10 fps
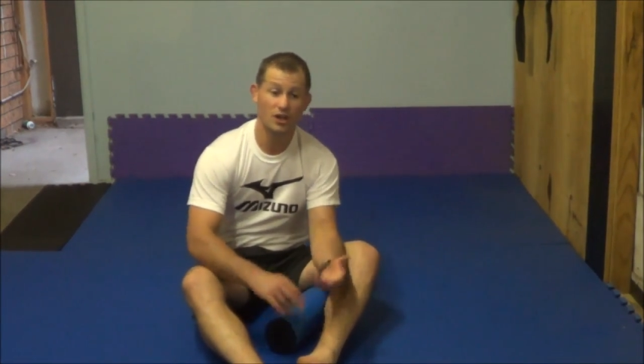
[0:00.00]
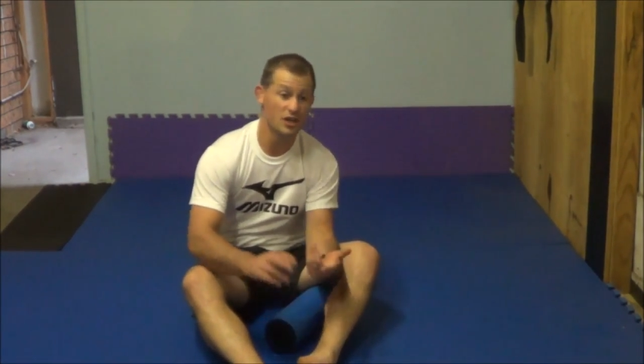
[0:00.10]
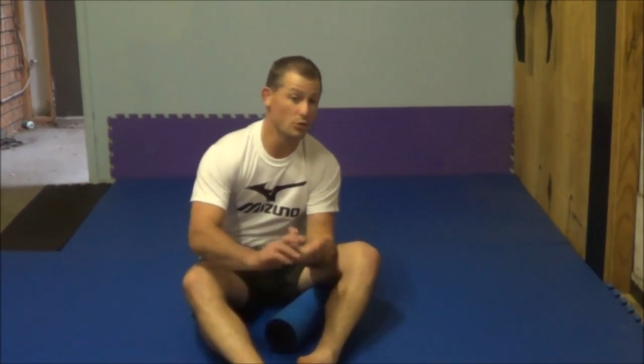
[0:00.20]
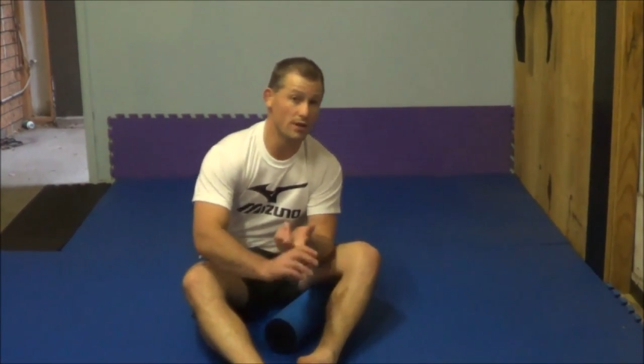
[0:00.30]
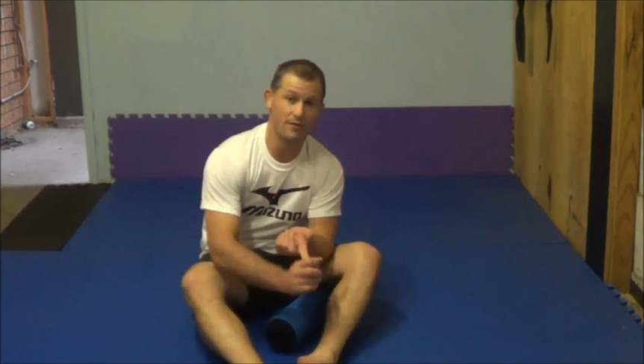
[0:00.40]
You
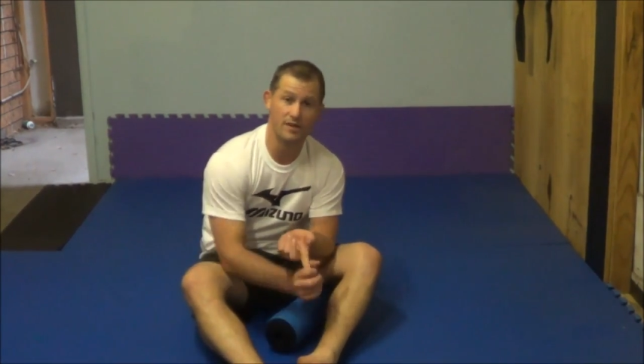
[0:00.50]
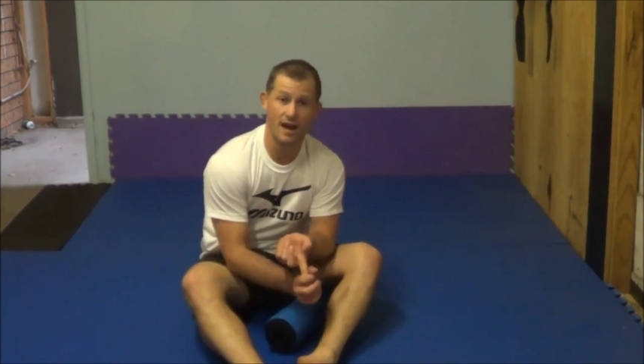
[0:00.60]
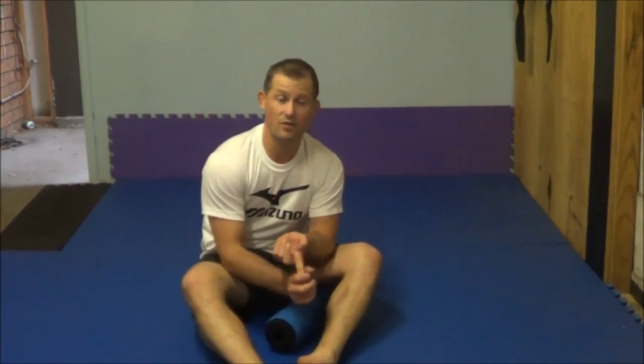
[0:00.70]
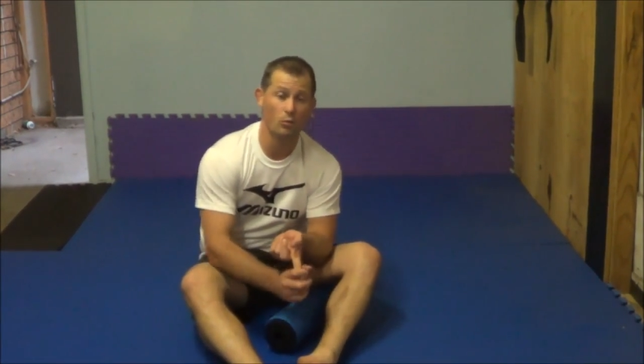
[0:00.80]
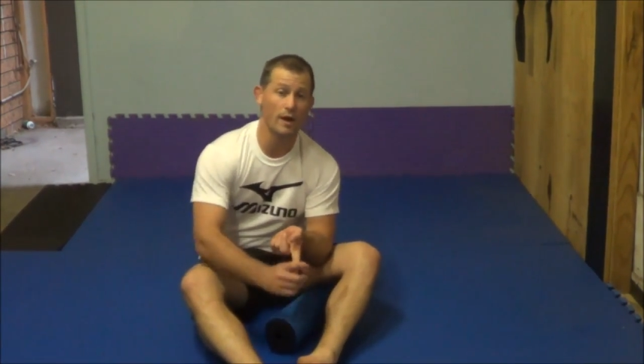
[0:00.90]
can do it every
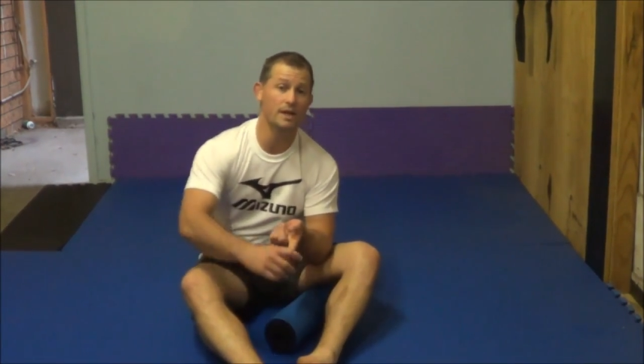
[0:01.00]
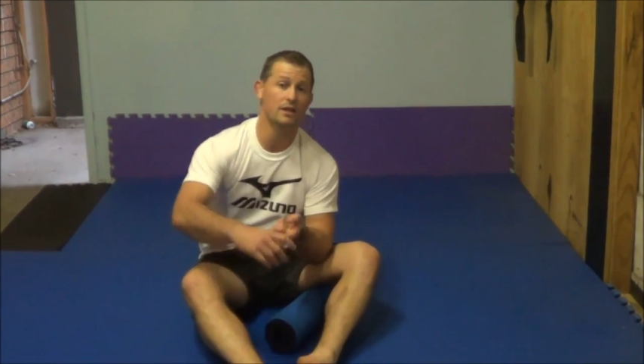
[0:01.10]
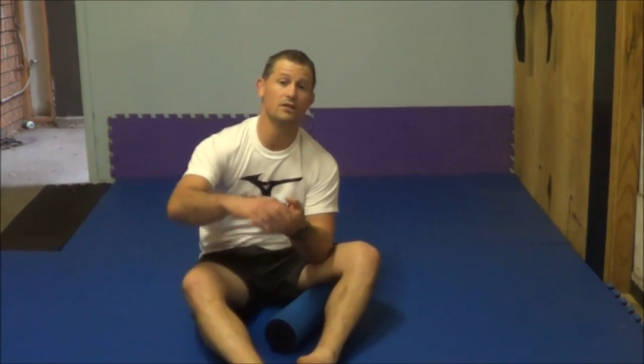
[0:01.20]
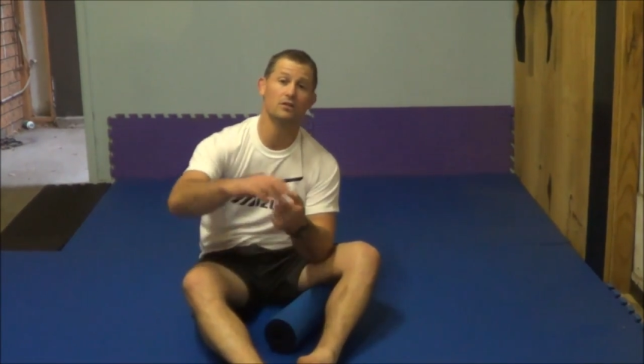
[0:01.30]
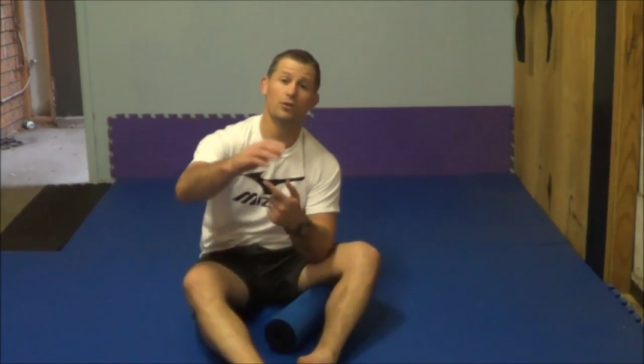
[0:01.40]
day of the
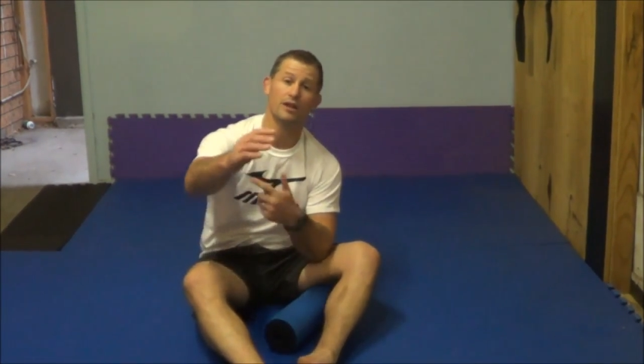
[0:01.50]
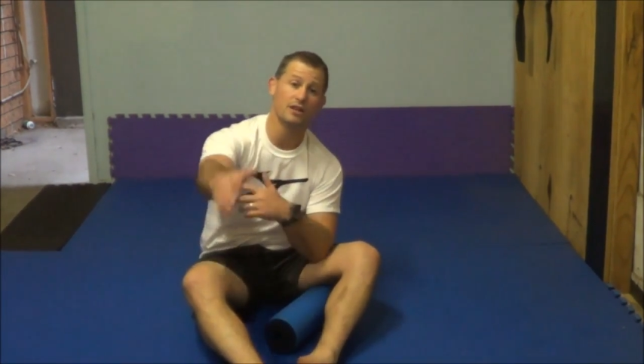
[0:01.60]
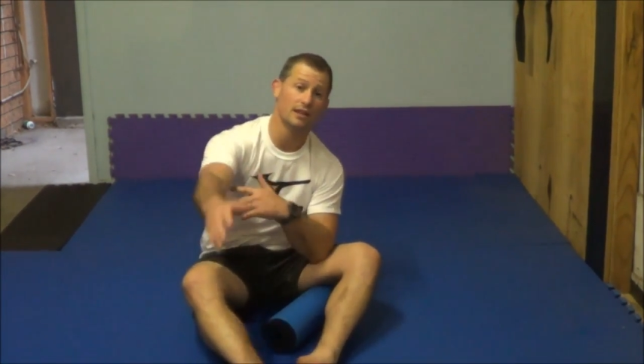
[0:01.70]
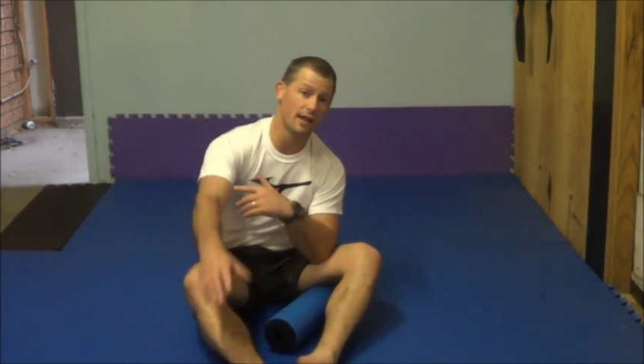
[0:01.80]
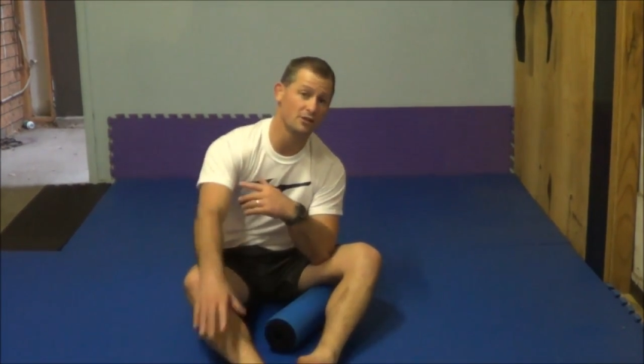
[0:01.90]
week. You can do it in
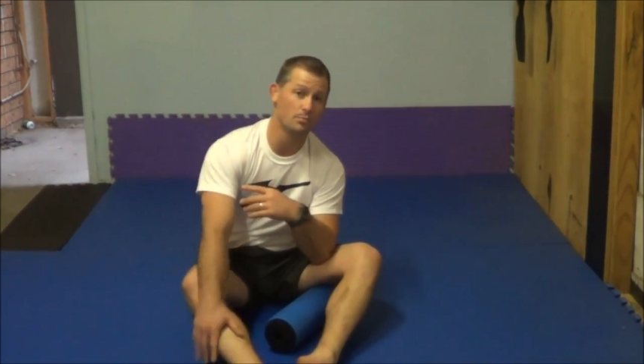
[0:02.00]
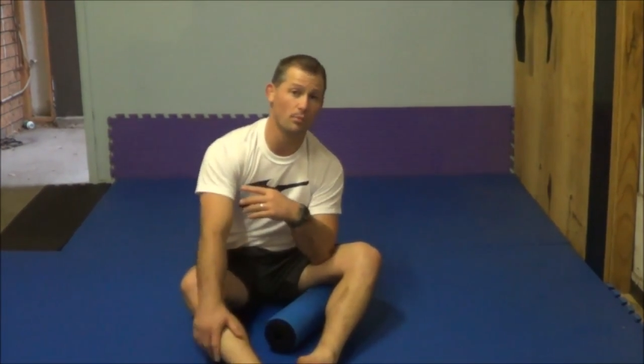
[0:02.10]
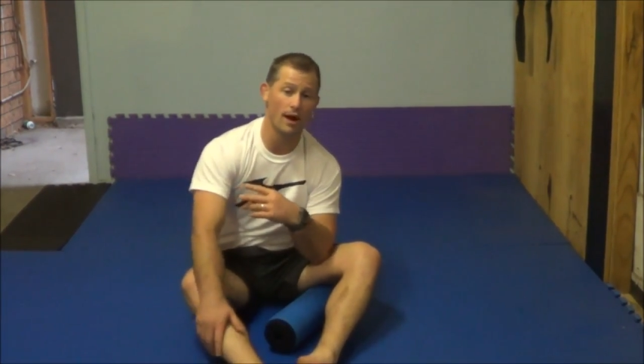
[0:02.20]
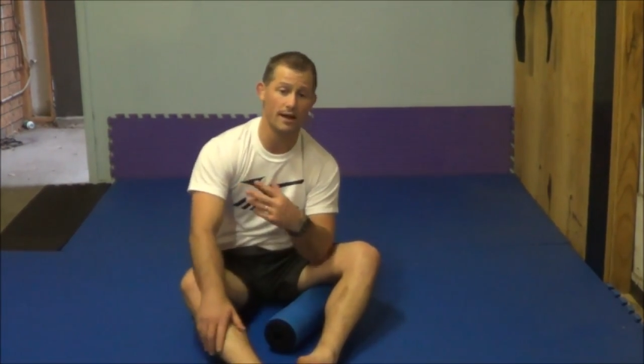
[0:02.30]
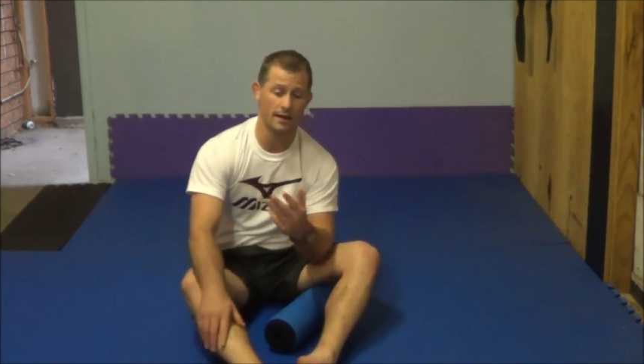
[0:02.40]
your lunch
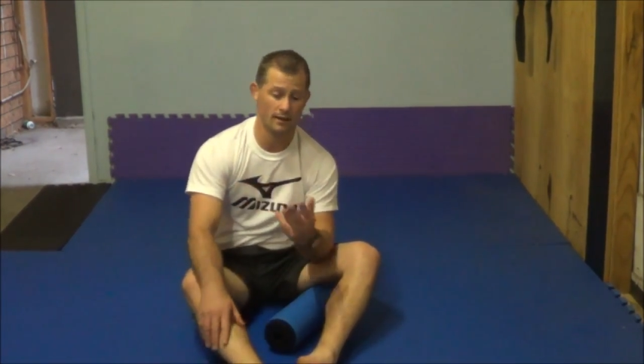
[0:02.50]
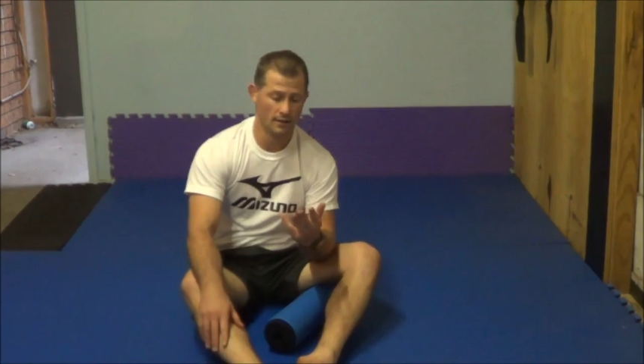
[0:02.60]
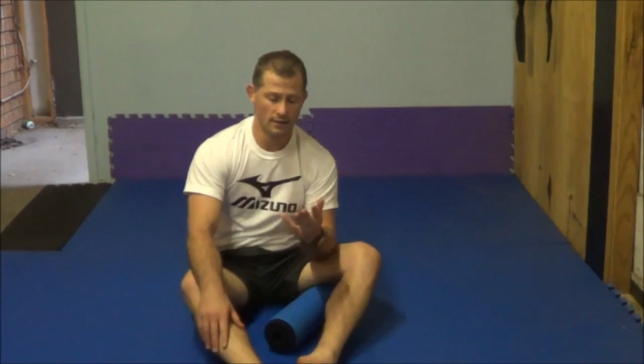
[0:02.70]
break.